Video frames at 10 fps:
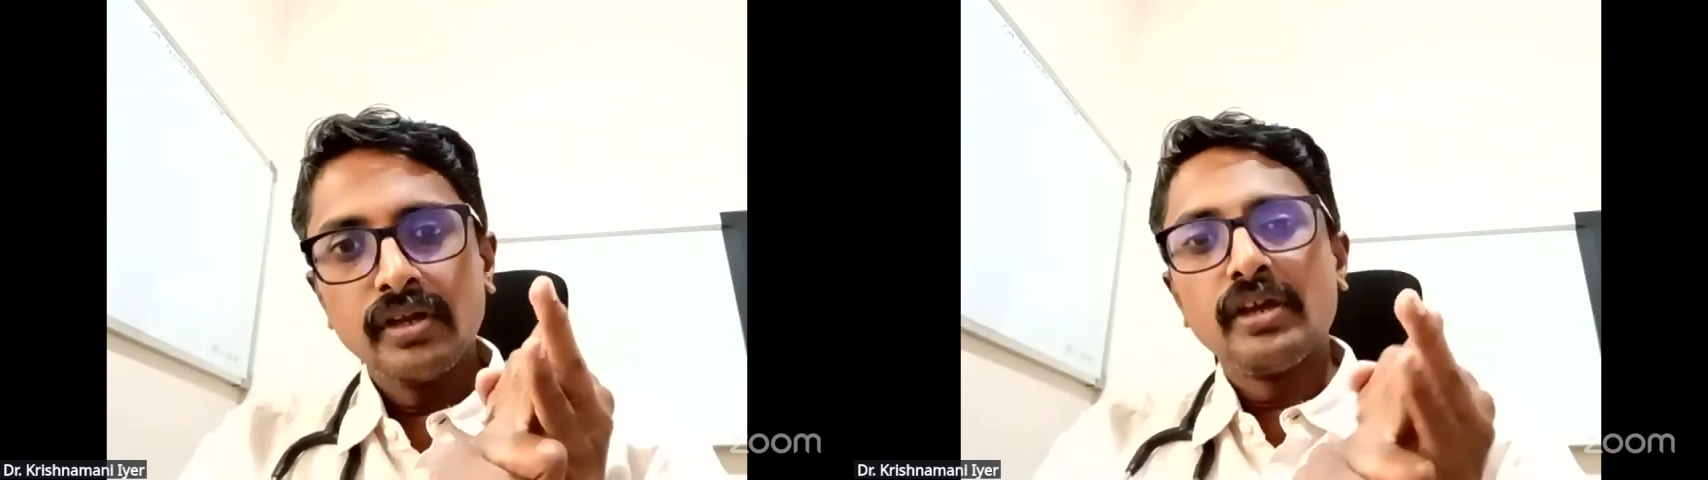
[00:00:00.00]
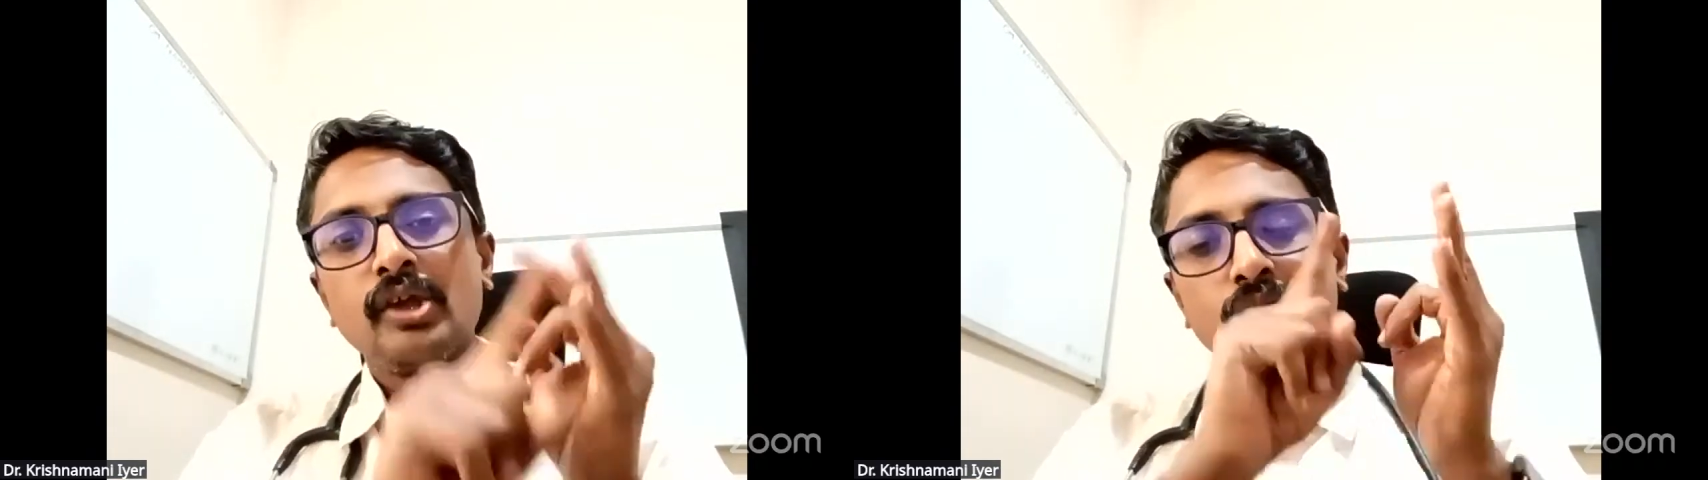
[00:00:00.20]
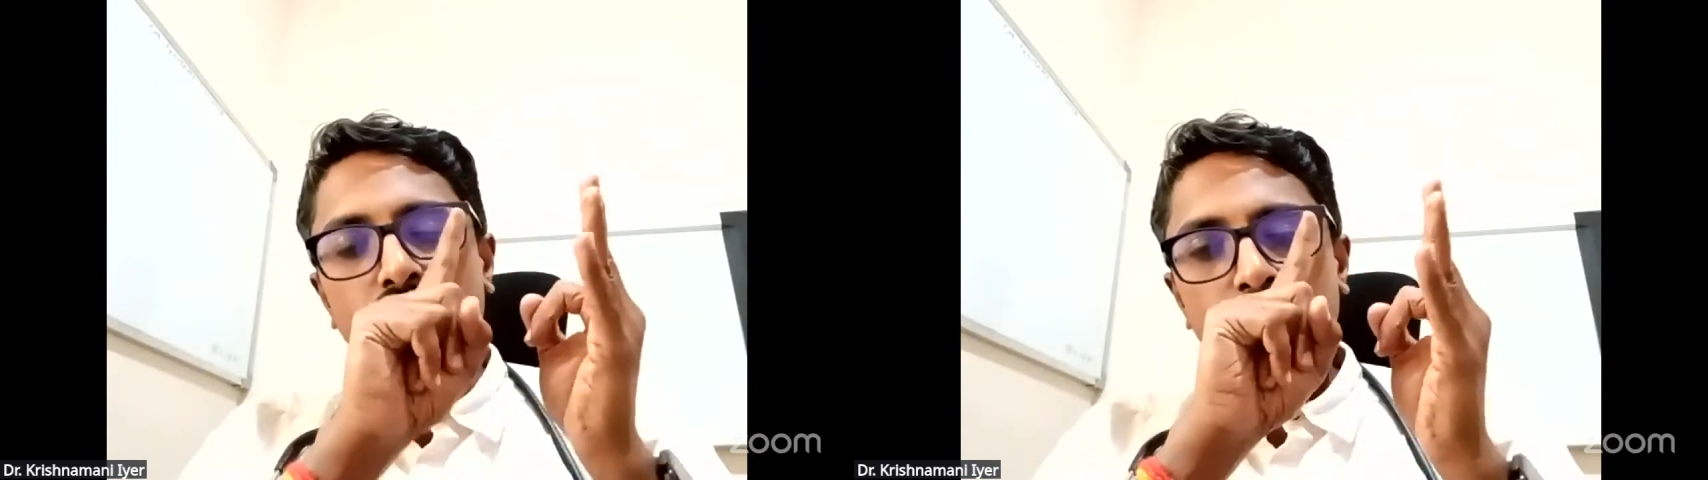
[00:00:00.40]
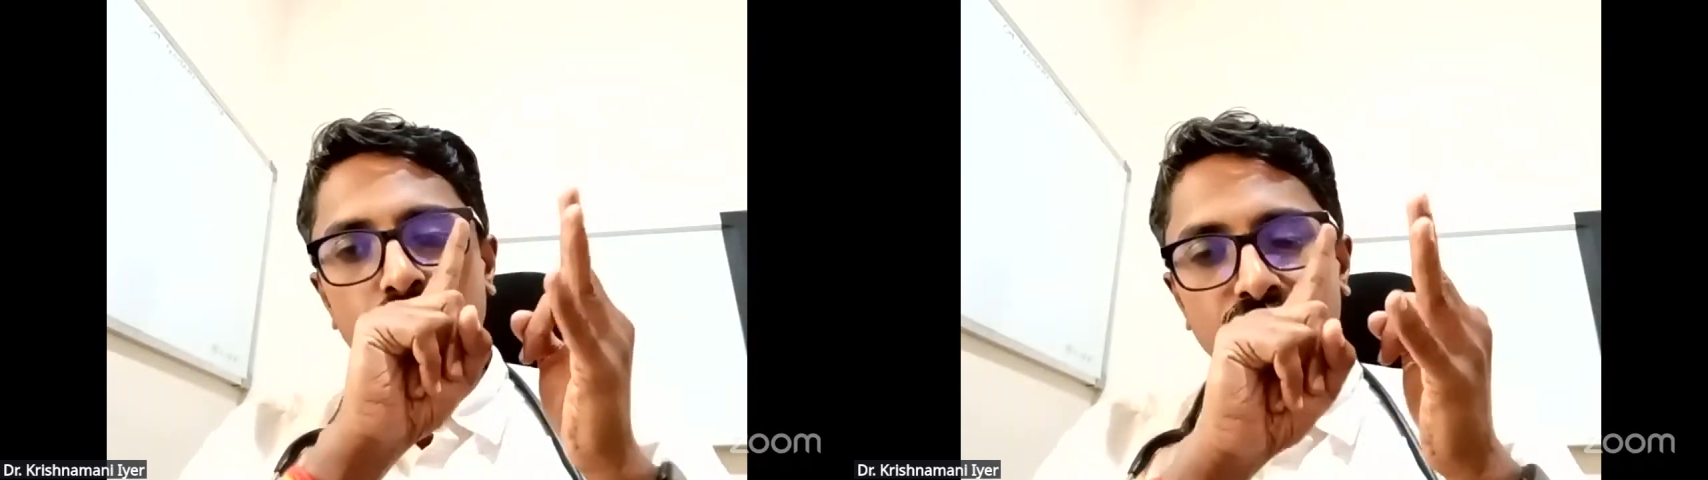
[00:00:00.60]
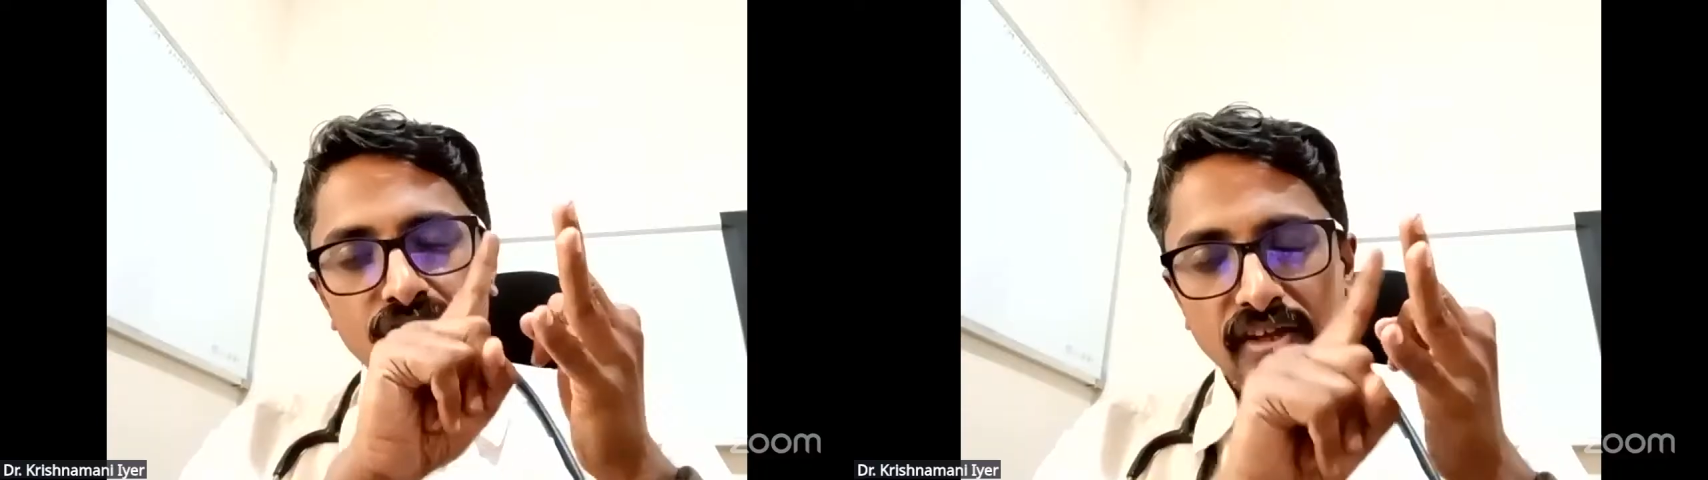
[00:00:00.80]
You will do
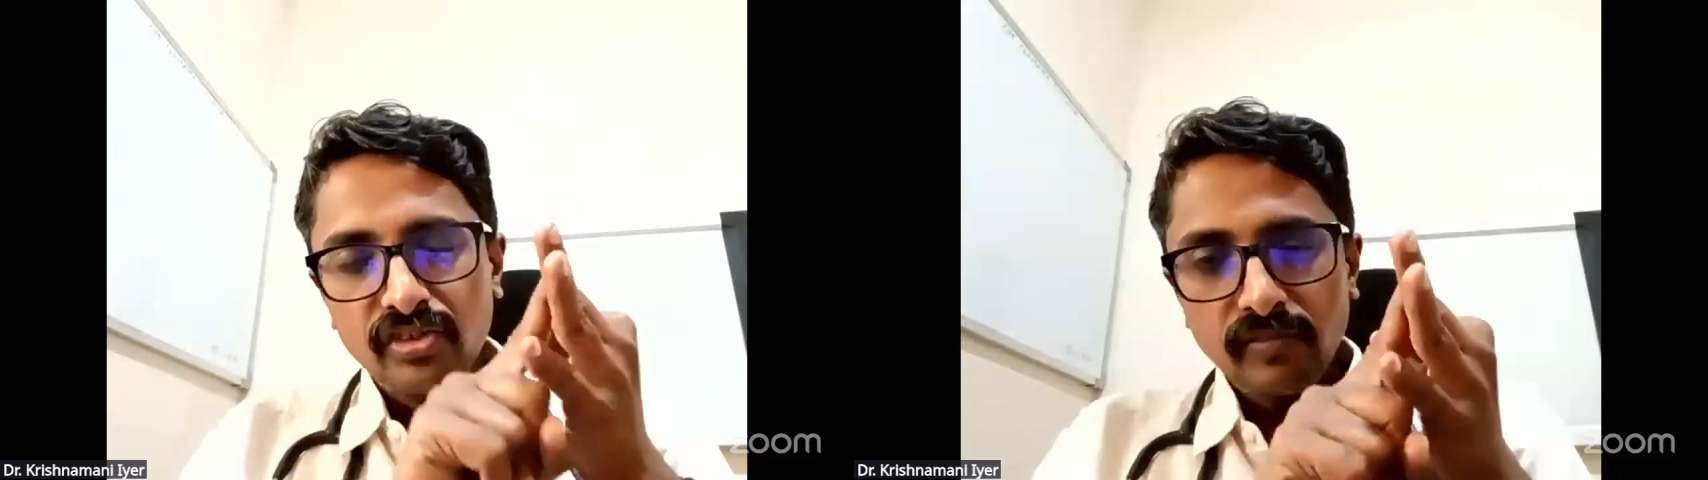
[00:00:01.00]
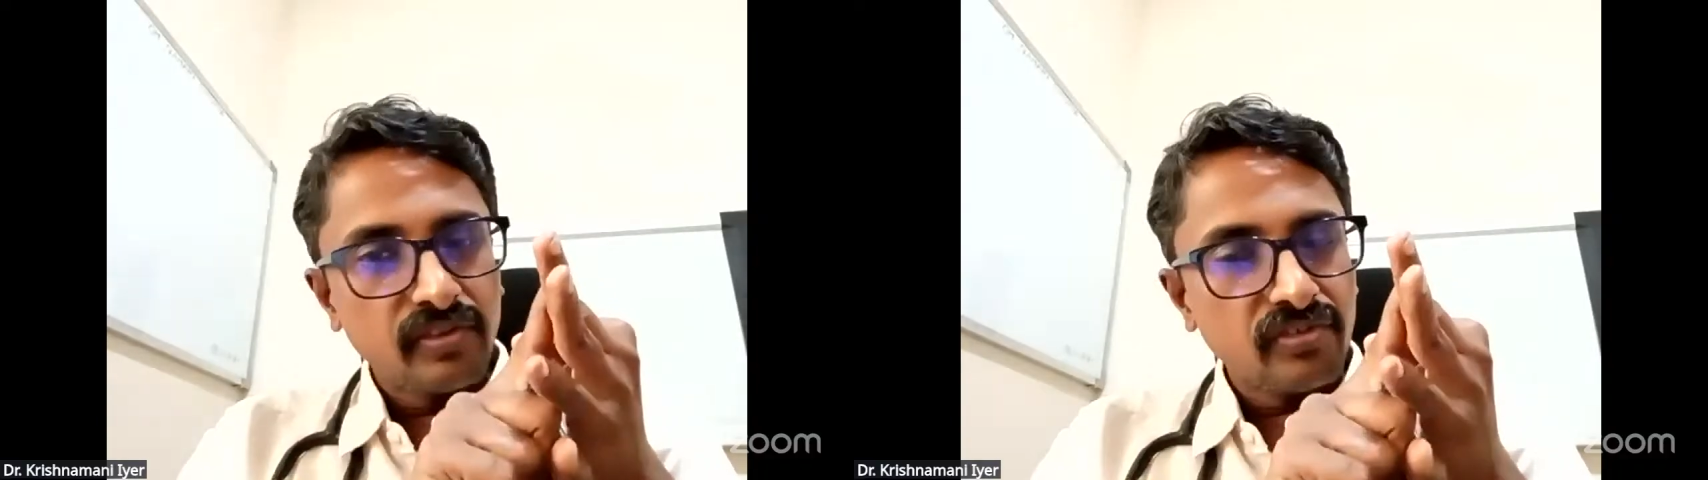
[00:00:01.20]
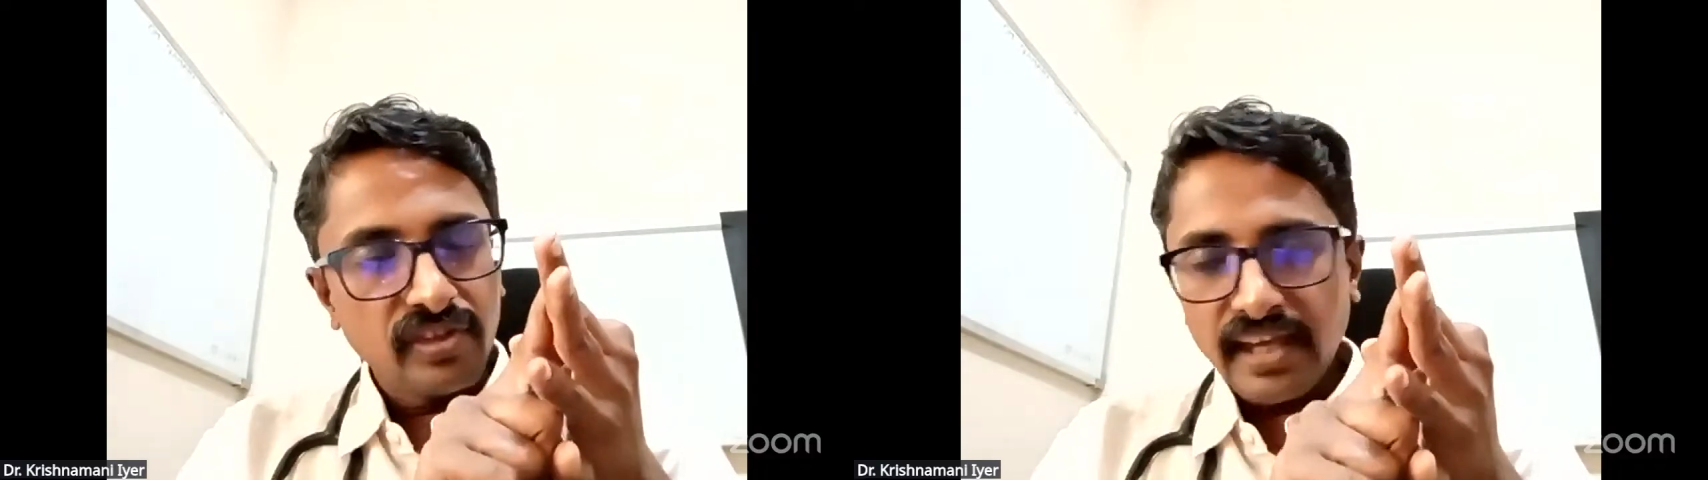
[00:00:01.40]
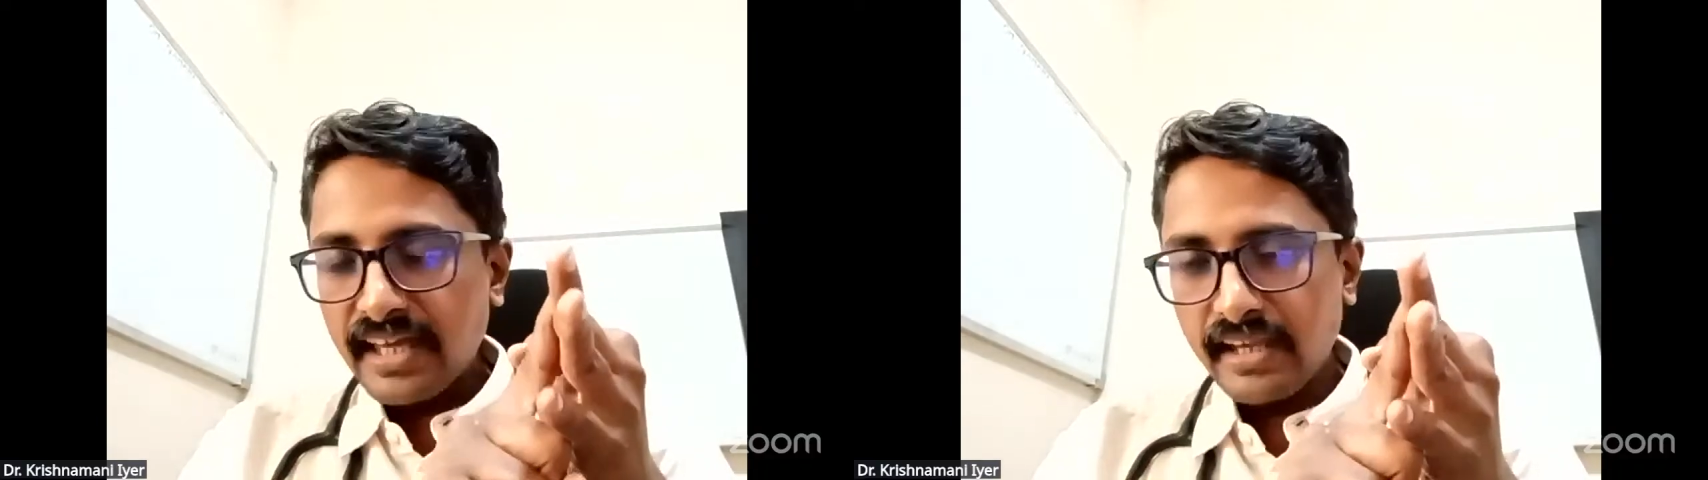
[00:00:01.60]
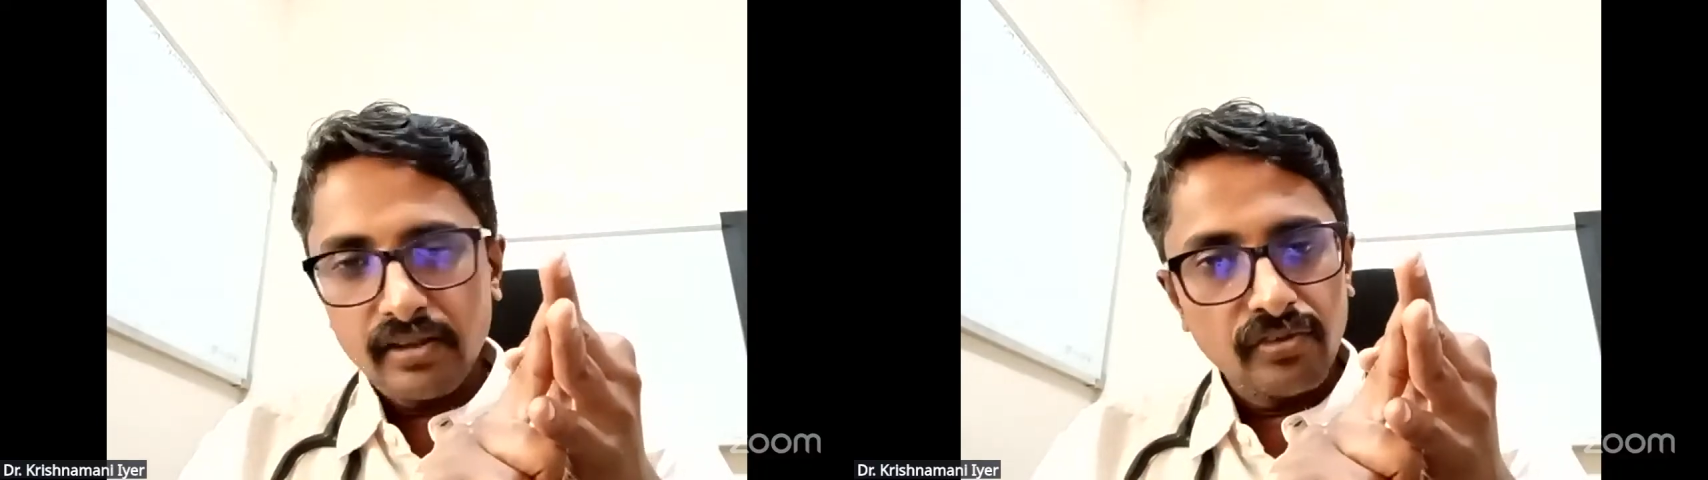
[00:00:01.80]
staging with
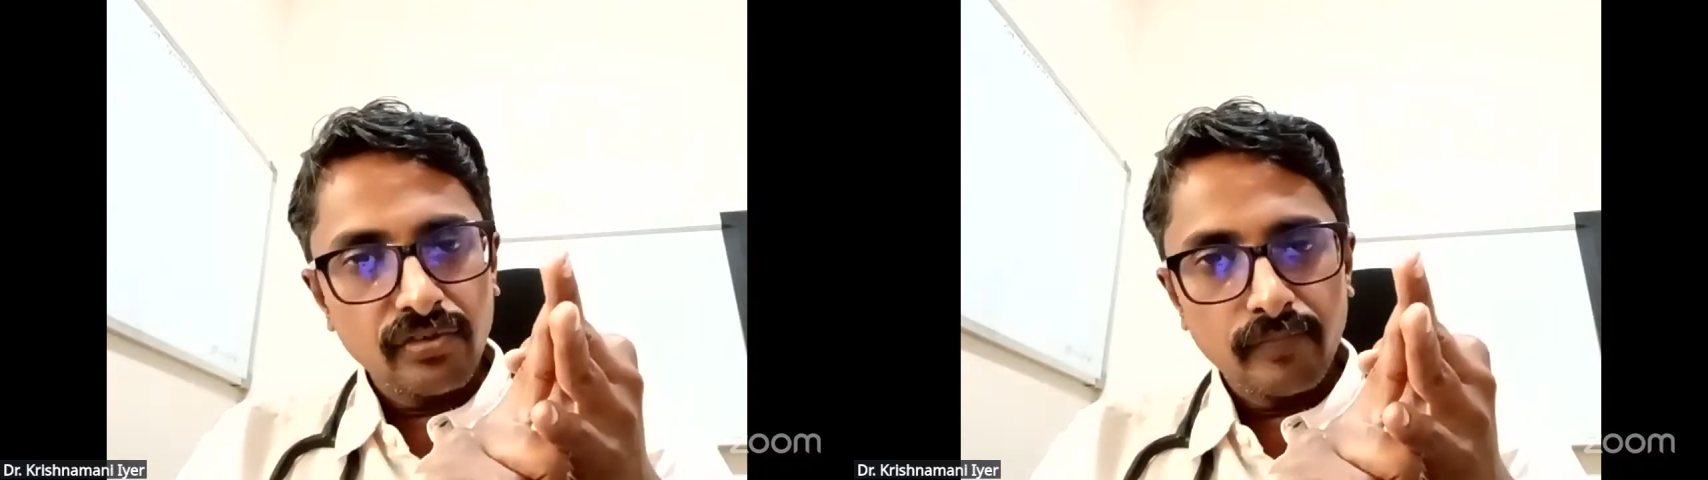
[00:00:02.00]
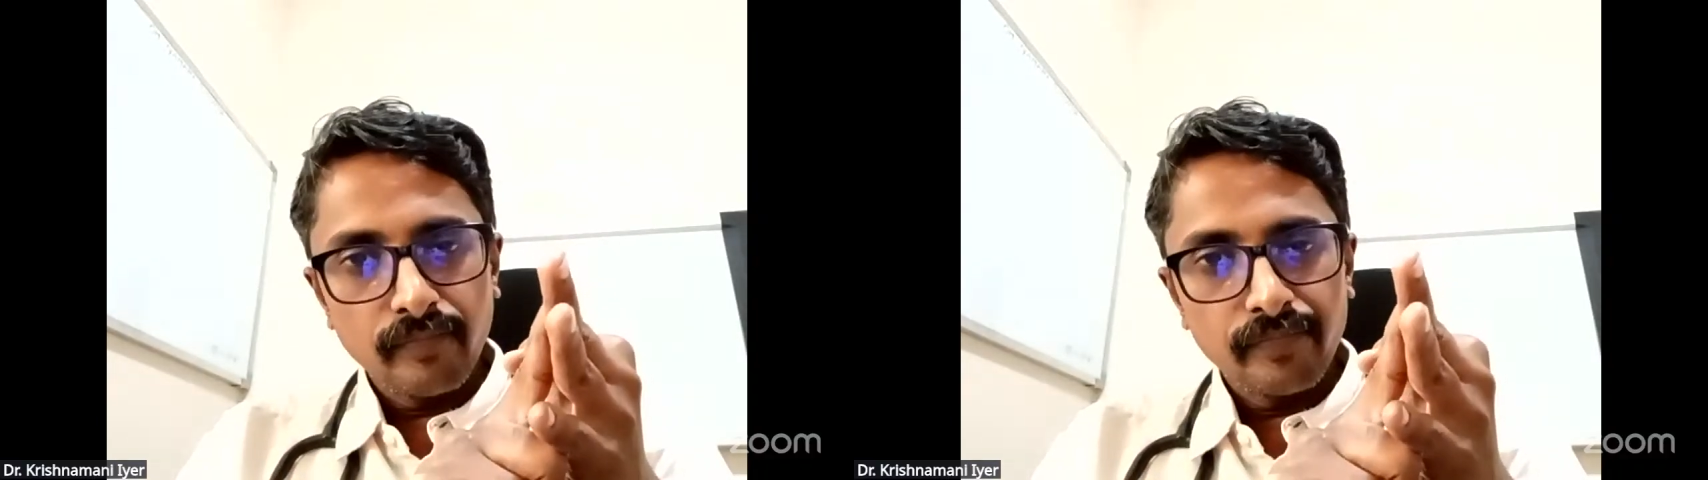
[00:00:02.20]
scans.